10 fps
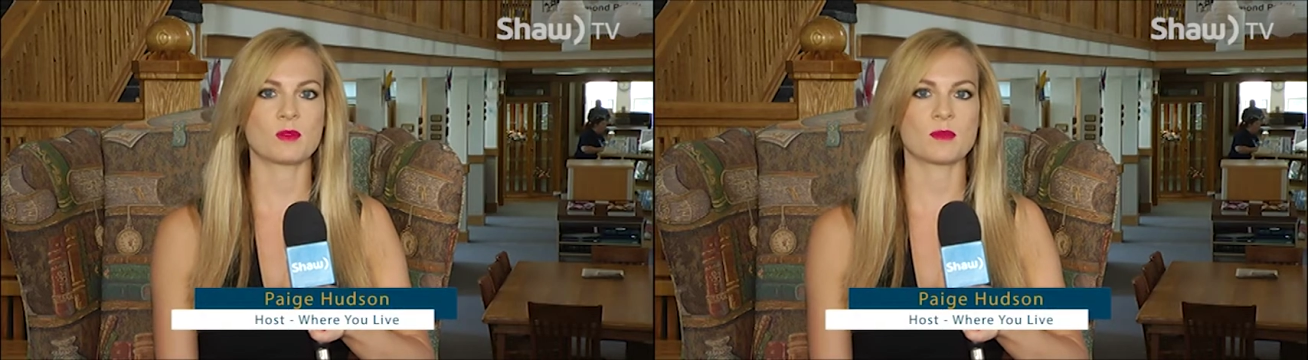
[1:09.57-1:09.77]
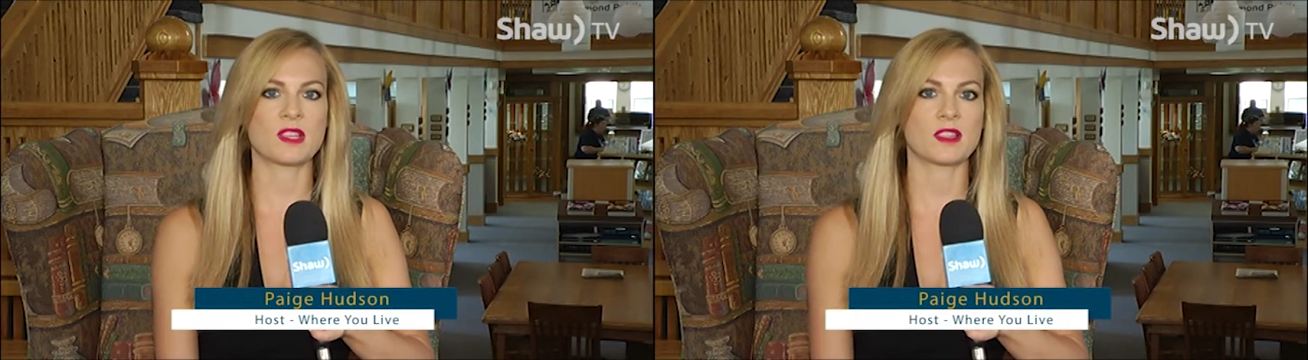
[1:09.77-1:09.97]

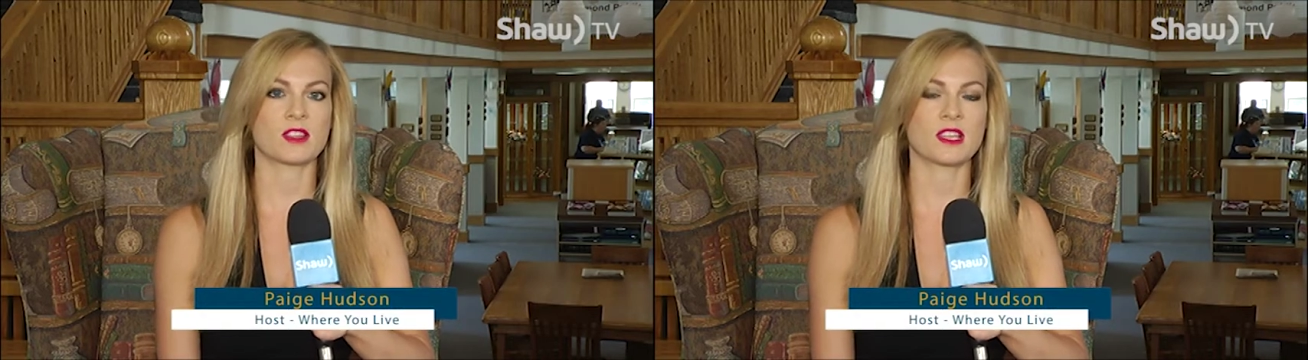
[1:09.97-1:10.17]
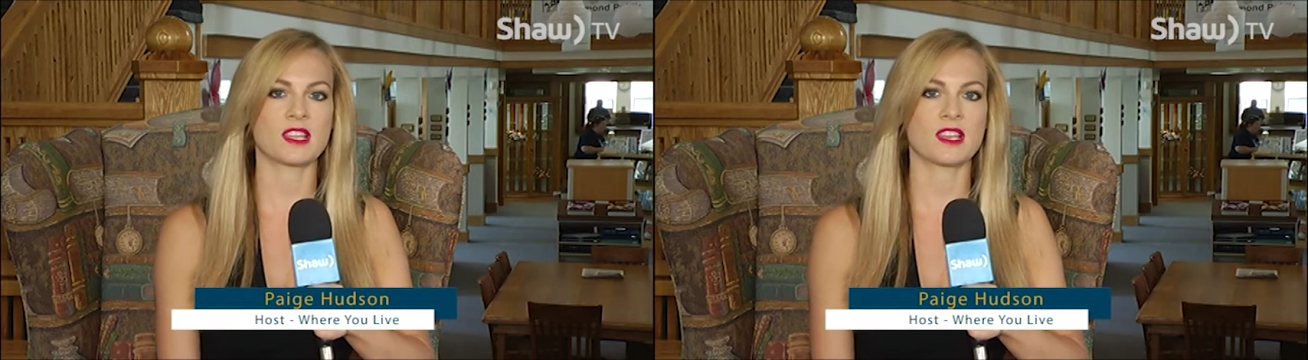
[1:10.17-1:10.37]
will be
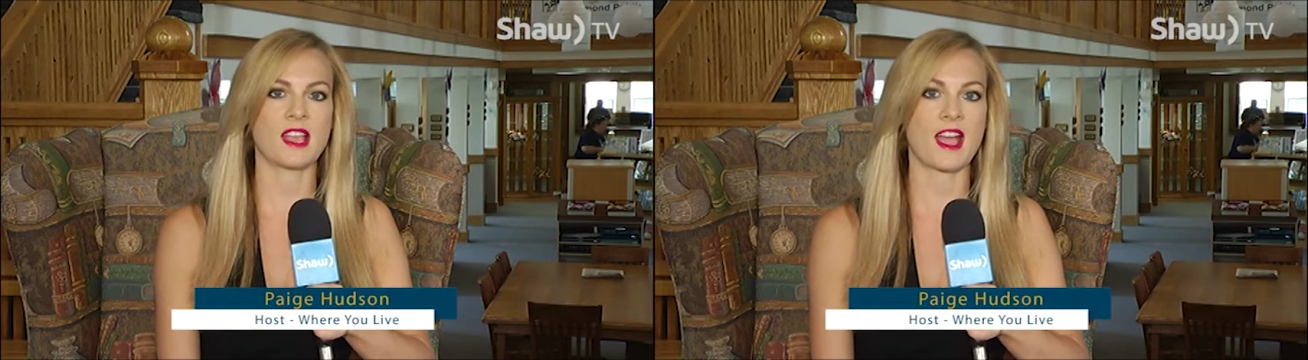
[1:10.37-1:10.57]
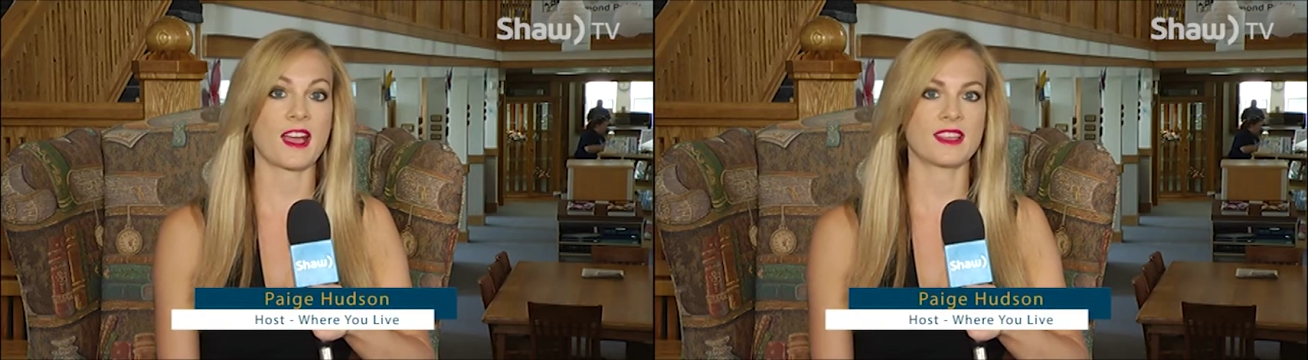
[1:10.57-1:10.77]
looking
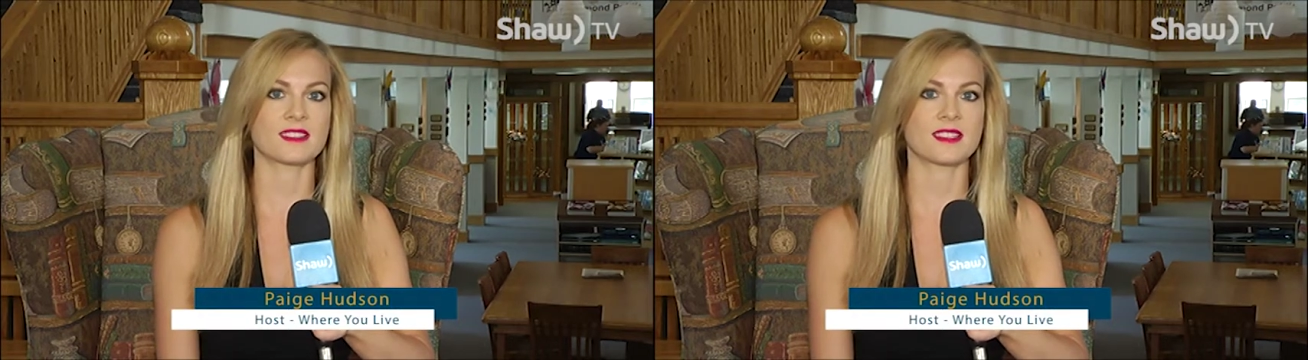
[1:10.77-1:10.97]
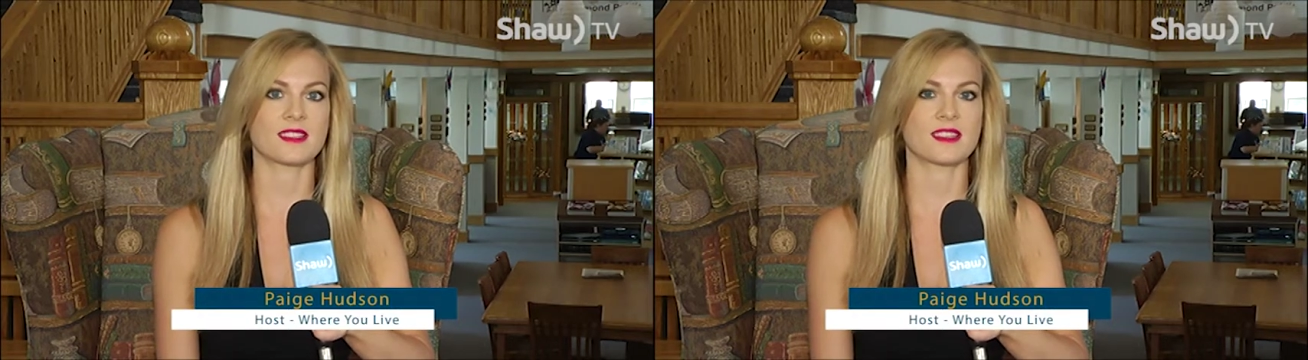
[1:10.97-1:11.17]

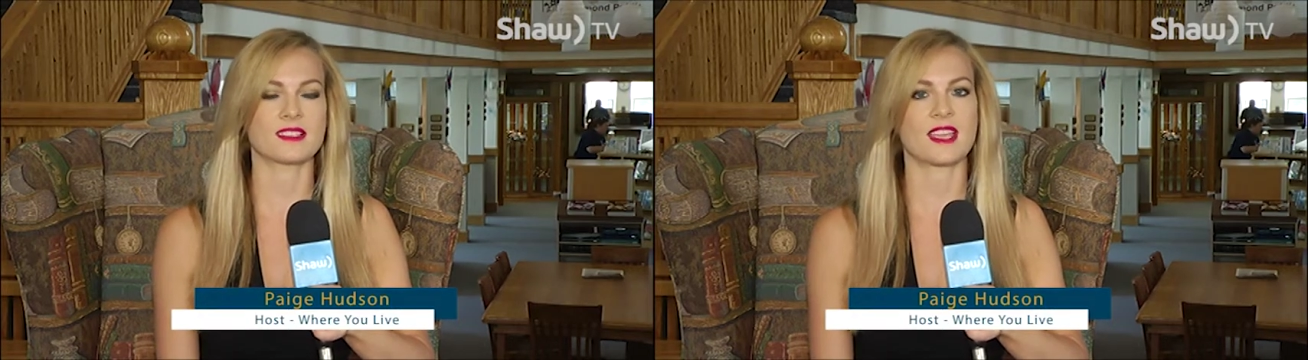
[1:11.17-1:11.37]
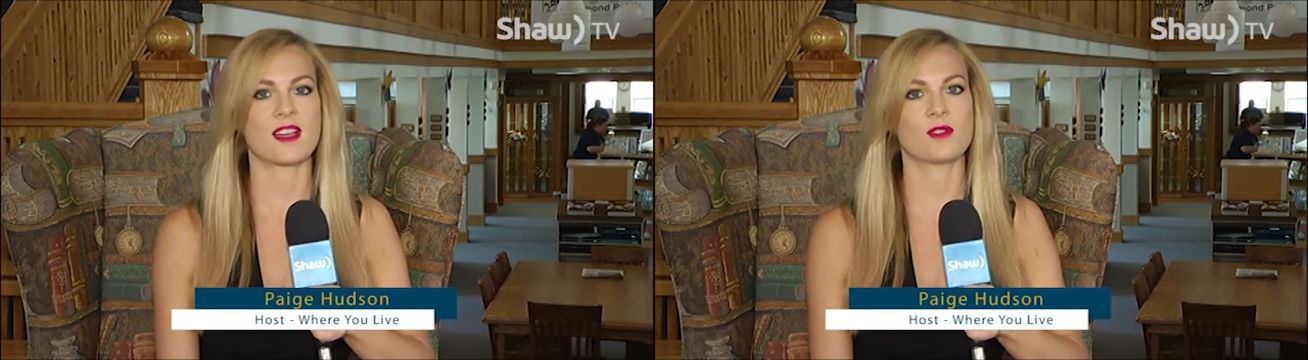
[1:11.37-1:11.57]
at the
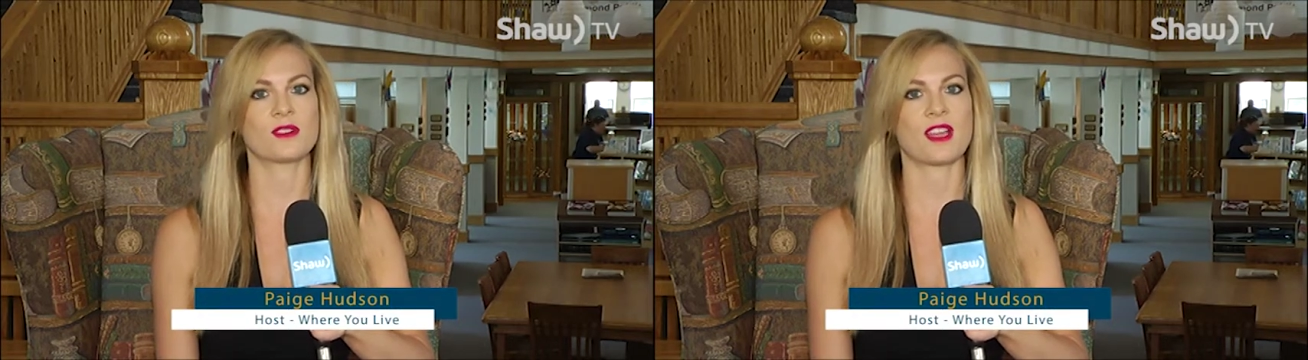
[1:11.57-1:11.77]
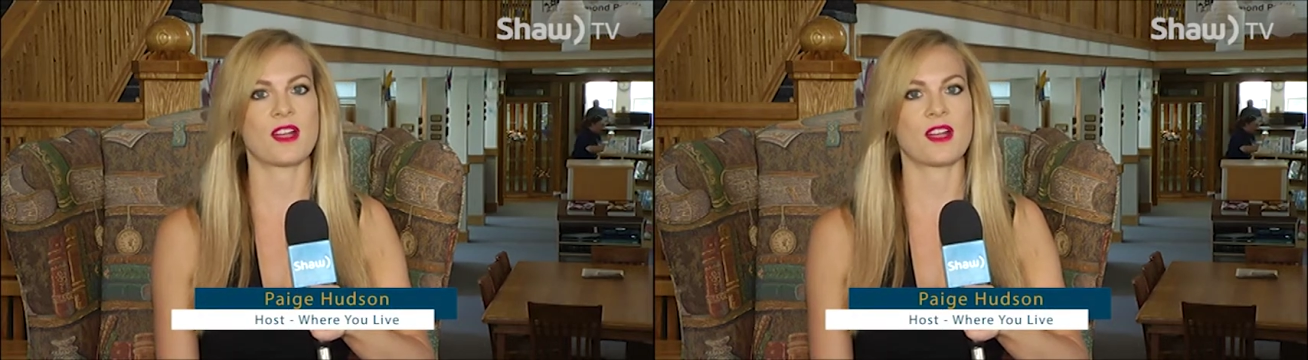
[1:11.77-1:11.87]
town